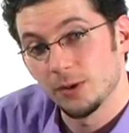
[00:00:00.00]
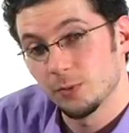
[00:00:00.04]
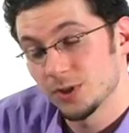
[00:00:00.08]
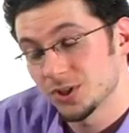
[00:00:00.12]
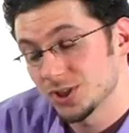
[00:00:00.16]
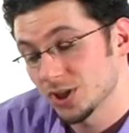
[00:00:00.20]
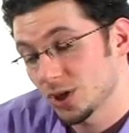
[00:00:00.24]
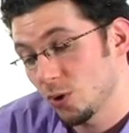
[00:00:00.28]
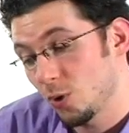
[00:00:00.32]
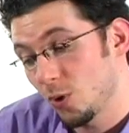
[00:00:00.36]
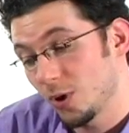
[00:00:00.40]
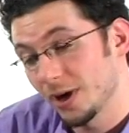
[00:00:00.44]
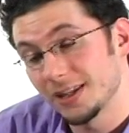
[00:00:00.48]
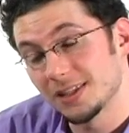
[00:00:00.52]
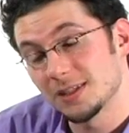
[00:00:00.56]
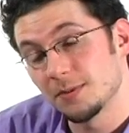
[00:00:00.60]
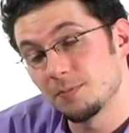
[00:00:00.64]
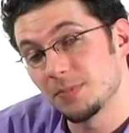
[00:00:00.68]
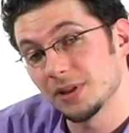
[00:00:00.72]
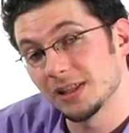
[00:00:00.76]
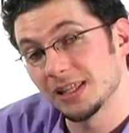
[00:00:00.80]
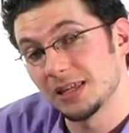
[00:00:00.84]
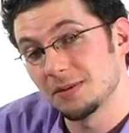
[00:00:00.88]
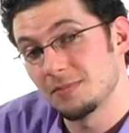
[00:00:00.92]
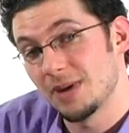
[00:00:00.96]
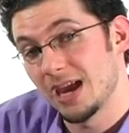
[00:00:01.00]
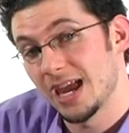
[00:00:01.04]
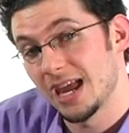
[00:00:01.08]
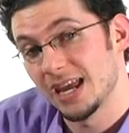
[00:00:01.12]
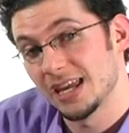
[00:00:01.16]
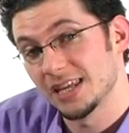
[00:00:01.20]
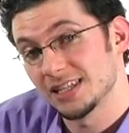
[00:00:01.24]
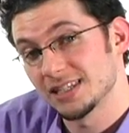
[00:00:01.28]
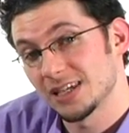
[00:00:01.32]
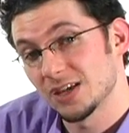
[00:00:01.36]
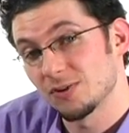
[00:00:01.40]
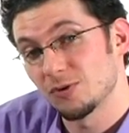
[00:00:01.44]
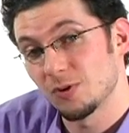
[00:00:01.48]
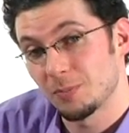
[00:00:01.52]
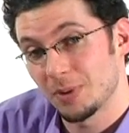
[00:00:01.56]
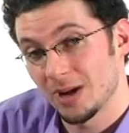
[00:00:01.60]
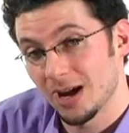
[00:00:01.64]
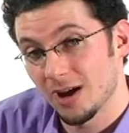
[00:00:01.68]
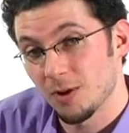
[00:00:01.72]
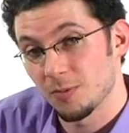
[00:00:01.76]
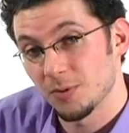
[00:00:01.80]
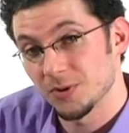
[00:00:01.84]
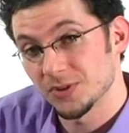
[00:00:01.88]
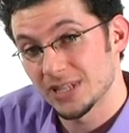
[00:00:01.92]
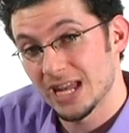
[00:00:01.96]
which according to Billy Mays can repair
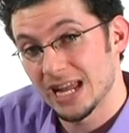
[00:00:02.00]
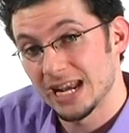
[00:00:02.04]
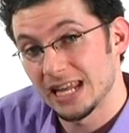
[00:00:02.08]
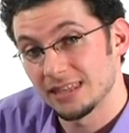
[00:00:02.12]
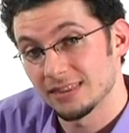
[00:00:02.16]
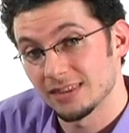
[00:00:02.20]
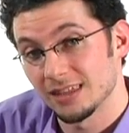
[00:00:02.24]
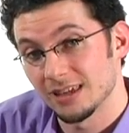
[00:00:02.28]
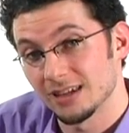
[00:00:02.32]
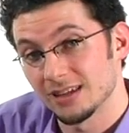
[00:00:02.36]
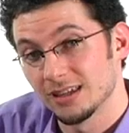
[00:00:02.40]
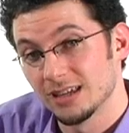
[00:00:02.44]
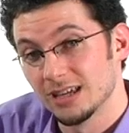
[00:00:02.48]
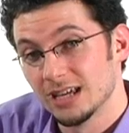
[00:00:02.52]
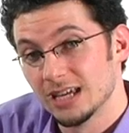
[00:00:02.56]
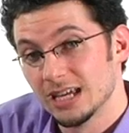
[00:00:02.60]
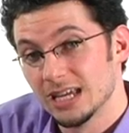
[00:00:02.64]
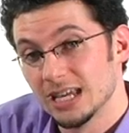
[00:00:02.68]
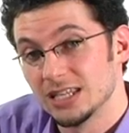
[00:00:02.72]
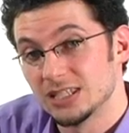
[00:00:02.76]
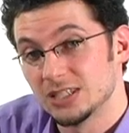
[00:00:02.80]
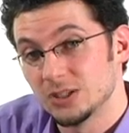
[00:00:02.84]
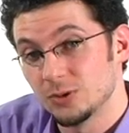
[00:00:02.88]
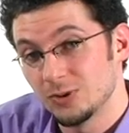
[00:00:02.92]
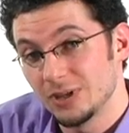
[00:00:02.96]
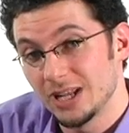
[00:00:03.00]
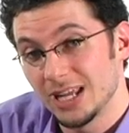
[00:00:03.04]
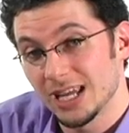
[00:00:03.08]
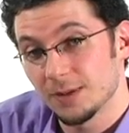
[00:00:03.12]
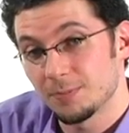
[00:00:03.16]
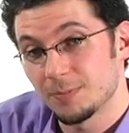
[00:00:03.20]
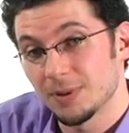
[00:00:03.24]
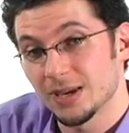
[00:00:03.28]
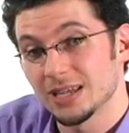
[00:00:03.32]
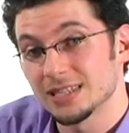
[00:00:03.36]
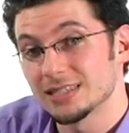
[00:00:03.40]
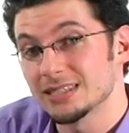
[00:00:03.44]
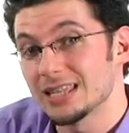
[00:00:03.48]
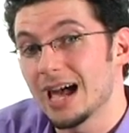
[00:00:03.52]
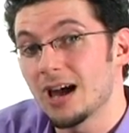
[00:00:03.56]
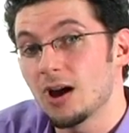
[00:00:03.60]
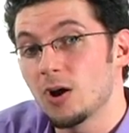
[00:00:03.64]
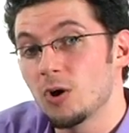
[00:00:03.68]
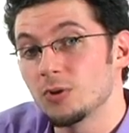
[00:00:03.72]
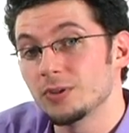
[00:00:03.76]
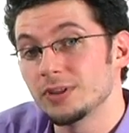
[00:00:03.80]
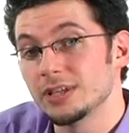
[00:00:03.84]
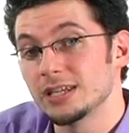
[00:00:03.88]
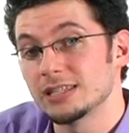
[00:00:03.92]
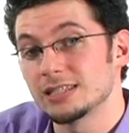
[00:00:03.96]
almost anything, is unique because not
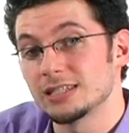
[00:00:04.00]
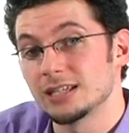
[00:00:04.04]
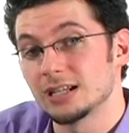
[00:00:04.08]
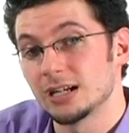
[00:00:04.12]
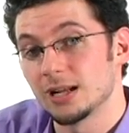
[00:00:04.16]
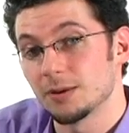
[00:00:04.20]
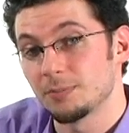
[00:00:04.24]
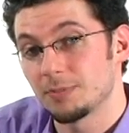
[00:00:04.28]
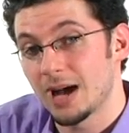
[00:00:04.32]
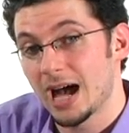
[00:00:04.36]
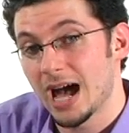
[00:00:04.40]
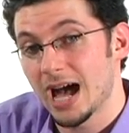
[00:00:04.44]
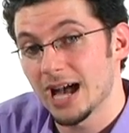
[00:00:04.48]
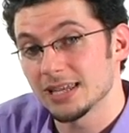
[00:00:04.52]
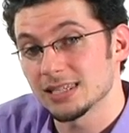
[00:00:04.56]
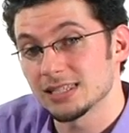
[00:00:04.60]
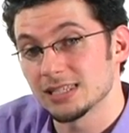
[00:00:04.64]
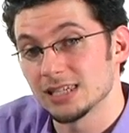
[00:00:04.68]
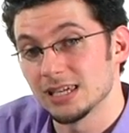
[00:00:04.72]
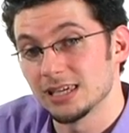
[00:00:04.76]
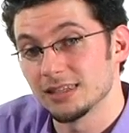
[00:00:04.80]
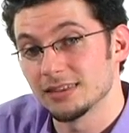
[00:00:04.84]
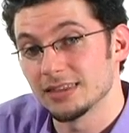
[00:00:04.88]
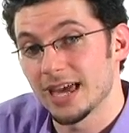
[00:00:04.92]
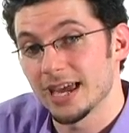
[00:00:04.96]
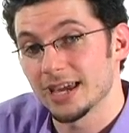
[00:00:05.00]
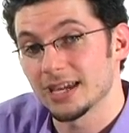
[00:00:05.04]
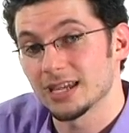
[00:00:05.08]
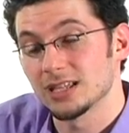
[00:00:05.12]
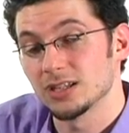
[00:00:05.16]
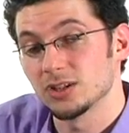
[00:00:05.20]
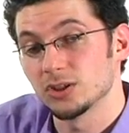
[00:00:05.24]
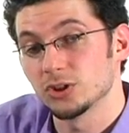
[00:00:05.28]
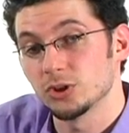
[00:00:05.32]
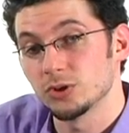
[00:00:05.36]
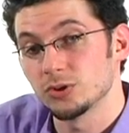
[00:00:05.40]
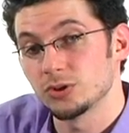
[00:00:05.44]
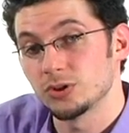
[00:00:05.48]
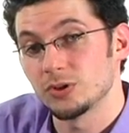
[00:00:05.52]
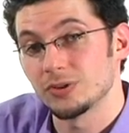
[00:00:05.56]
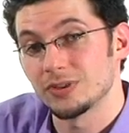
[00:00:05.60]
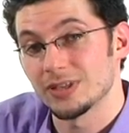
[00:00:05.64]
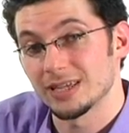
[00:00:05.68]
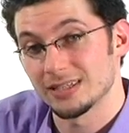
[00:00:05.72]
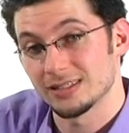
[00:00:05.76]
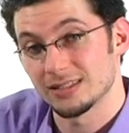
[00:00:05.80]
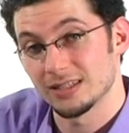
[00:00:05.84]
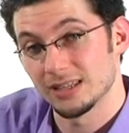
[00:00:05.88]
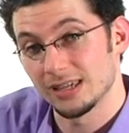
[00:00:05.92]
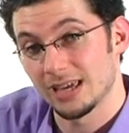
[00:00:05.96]
only is it an epoxy that can glue two
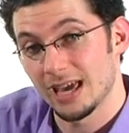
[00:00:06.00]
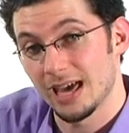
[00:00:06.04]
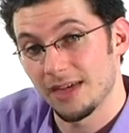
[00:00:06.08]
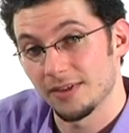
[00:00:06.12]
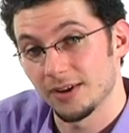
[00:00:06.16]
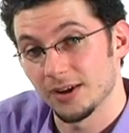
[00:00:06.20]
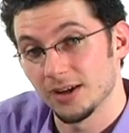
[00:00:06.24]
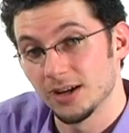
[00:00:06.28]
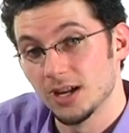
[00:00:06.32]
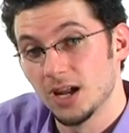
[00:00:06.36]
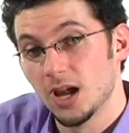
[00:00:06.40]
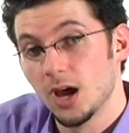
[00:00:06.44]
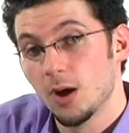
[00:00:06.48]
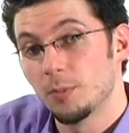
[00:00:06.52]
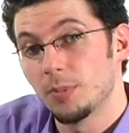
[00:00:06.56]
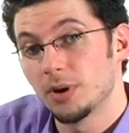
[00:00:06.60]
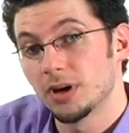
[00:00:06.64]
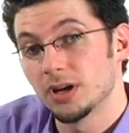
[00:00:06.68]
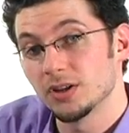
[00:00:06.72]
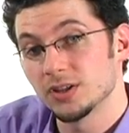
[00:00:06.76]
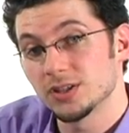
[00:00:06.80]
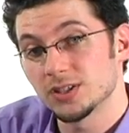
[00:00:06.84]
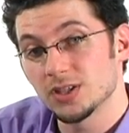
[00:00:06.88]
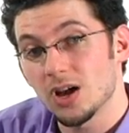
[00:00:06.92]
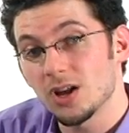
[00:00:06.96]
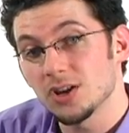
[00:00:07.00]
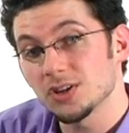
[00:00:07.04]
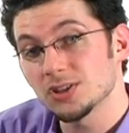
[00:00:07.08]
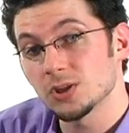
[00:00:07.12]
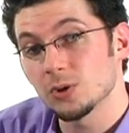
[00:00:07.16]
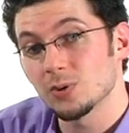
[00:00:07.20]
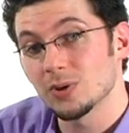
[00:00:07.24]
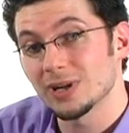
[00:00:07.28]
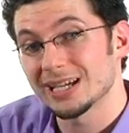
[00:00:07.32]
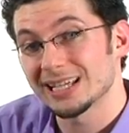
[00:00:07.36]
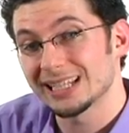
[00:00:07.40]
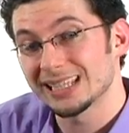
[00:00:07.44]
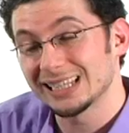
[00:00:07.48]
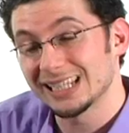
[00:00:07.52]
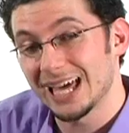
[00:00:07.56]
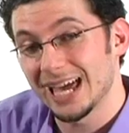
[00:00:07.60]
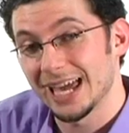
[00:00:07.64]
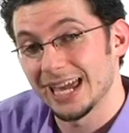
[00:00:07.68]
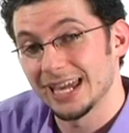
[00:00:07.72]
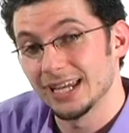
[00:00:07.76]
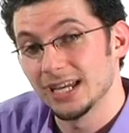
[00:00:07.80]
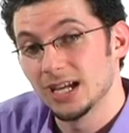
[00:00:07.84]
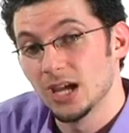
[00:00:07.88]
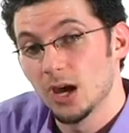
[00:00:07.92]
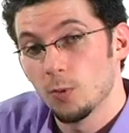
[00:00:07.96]
things together, but it's also a
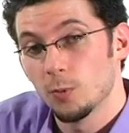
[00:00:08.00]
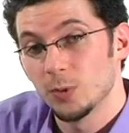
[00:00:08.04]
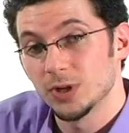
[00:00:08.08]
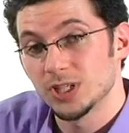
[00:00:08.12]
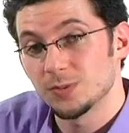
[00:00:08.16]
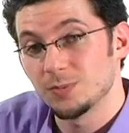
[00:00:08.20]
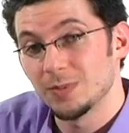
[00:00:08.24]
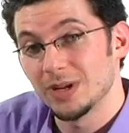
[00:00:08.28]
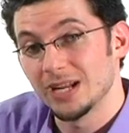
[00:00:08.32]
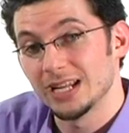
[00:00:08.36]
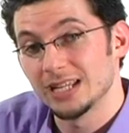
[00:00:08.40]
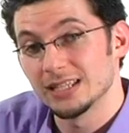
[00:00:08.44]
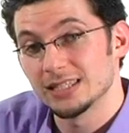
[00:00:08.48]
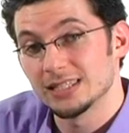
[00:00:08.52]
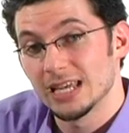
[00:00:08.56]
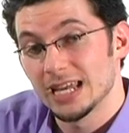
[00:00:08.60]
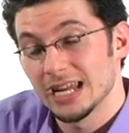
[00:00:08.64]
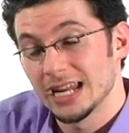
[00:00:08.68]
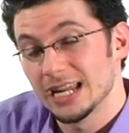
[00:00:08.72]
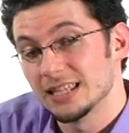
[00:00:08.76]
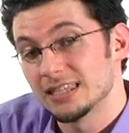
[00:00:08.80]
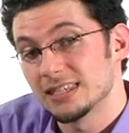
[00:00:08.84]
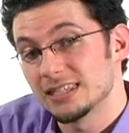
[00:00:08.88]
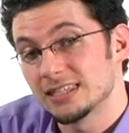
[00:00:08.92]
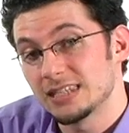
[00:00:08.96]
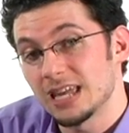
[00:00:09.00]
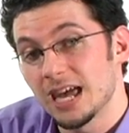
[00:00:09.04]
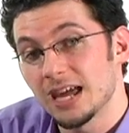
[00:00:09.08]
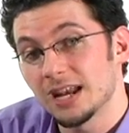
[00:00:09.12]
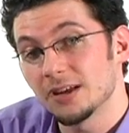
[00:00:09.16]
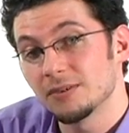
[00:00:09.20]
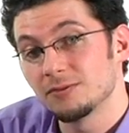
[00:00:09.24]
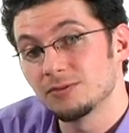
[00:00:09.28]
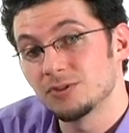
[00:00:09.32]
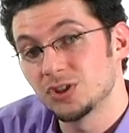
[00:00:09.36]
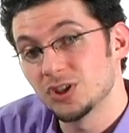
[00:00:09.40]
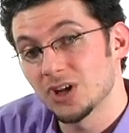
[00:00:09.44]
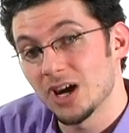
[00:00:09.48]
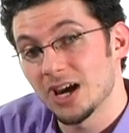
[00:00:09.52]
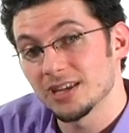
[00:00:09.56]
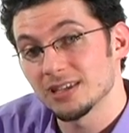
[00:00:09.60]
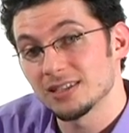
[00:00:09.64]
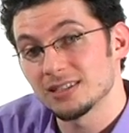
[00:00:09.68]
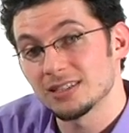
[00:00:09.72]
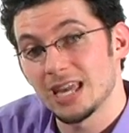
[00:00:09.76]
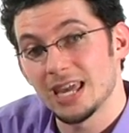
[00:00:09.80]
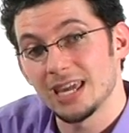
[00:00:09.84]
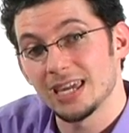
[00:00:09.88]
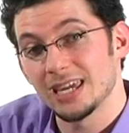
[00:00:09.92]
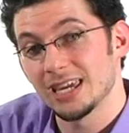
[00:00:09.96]
clay, which means instead of
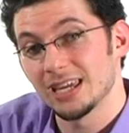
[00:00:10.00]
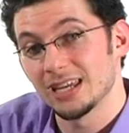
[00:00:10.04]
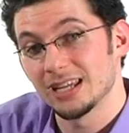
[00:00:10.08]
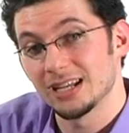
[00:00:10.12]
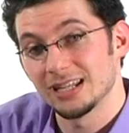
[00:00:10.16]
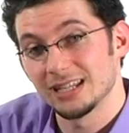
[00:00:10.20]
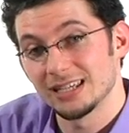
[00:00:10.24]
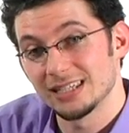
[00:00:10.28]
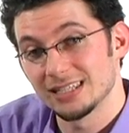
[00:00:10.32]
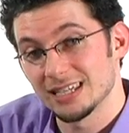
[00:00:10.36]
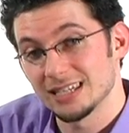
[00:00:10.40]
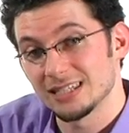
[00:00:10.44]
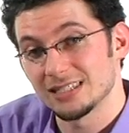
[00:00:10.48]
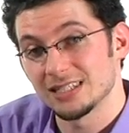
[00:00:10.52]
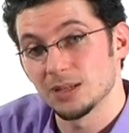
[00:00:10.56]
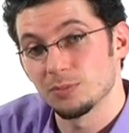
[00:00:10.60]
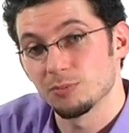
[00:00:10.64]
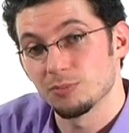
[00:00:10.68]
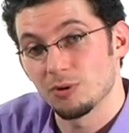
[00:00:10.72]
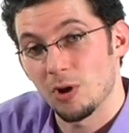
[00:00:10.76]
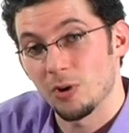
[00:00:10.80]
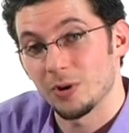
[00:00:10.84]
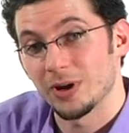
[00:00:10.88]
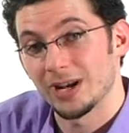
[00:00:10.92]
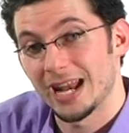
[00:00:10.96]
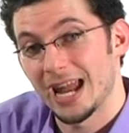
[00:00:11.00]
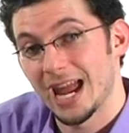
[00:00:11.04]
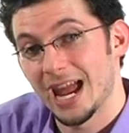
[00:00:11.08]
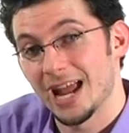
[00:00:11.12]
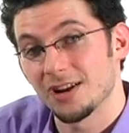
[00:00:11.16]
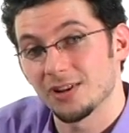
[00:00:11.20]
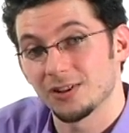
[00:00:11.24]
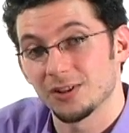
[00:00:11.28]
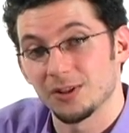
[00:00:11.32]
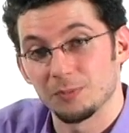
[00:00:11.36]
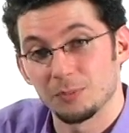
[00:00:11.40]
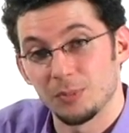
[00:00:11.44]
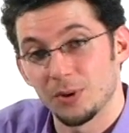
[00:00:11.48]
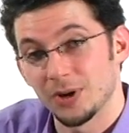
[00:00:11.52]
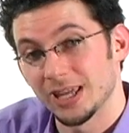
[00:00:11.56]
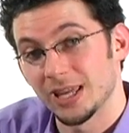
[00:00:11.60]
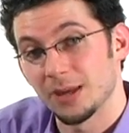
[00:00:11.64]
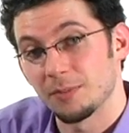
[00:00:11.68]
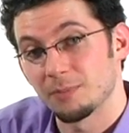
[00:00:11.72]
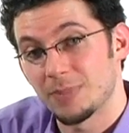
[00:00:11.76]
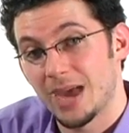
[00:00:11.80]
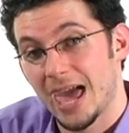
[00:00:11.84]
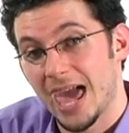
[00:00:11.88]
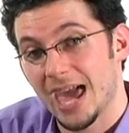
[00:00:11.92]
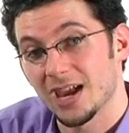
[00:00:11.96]
just taking an existing broken handle and putting
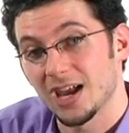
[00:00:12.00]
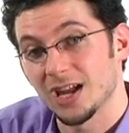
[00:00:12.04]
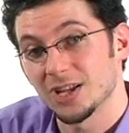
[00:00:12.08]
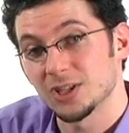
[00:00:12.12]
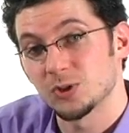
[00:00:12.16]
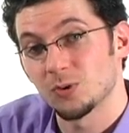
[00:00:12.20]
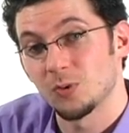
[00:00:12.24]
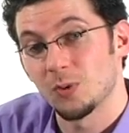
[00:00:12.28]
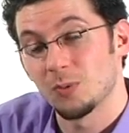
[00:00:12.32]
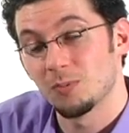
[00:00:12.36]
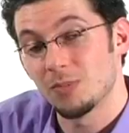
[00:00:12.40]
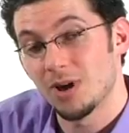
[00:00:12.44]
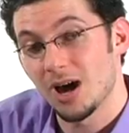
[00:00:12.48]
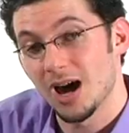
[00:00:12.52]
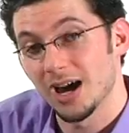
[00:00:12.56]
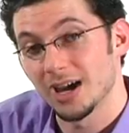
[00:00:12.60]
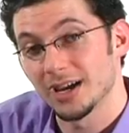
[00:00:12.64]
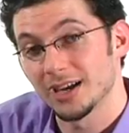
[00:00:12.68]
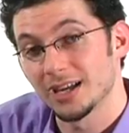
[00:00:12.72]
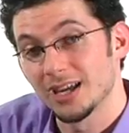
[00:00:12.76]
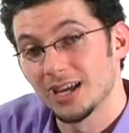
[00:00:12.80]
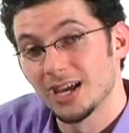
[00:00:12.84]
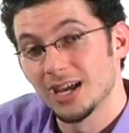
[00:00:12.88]
it back onto a mug,